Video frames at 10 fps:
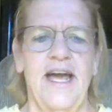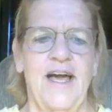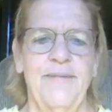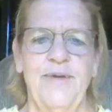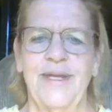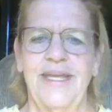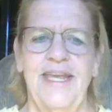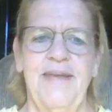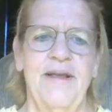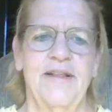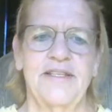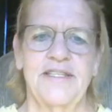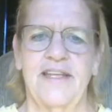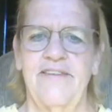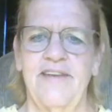You can email us at
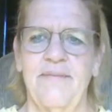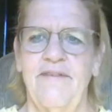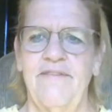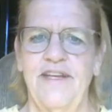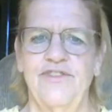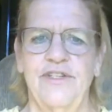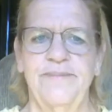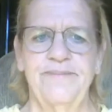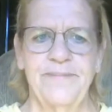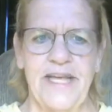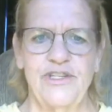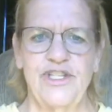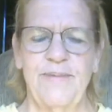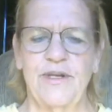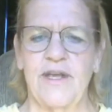
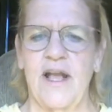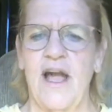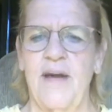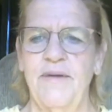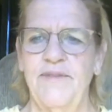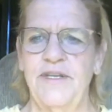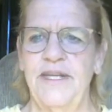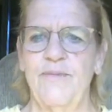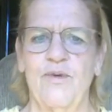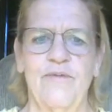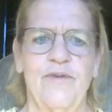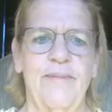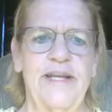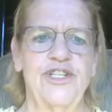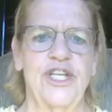lovingmyveteran@gmail.com if you need more
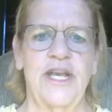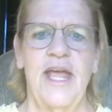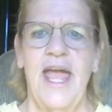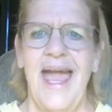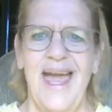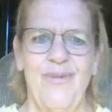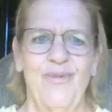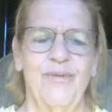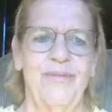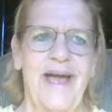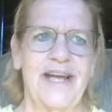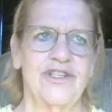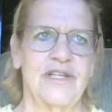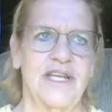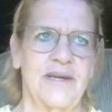information, and we're
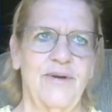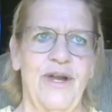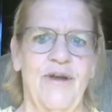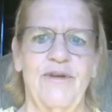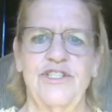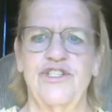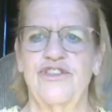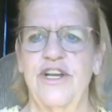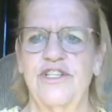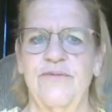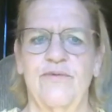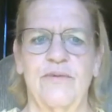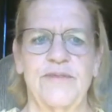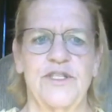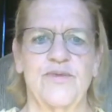actually going to put out registration
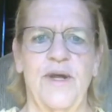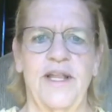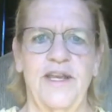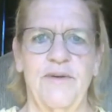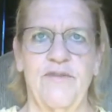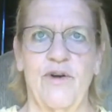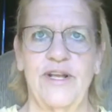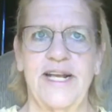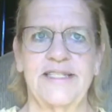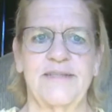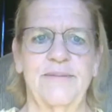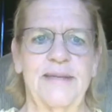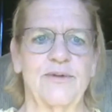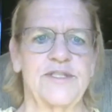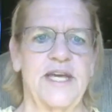forms as well. I know we've already got some
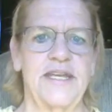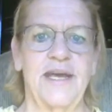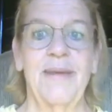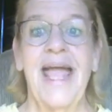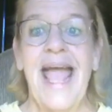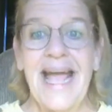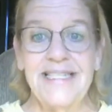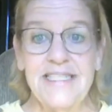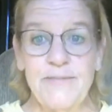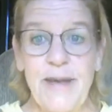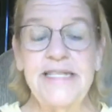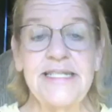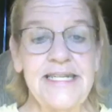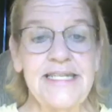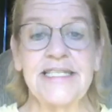people signed up, and space
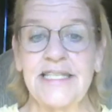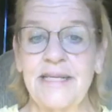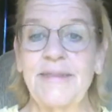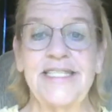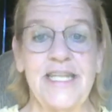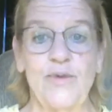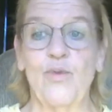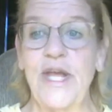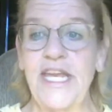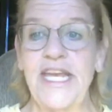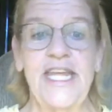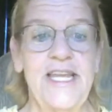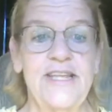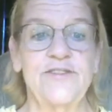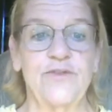is limited. When it
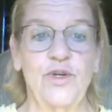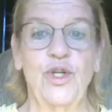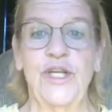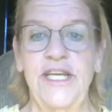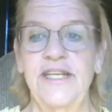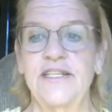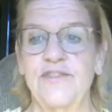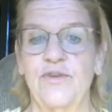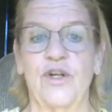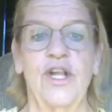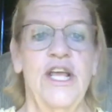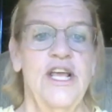is full, it is full.